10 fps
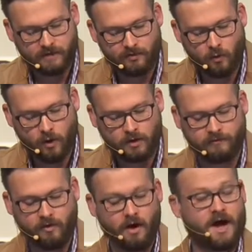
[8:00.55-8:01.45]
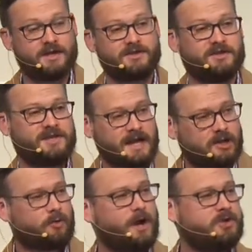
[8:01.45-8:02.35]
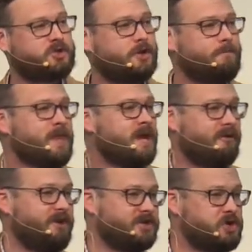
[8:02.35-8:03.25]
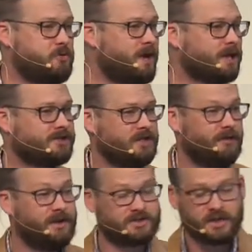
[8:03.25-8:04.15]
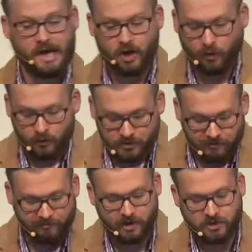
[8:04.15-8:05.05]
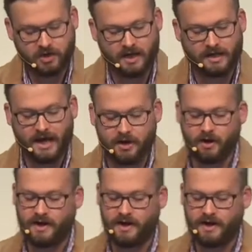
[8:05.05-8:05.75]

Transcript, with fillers: of the work of Christ, this declaration of his humility, of his crucifixion, and later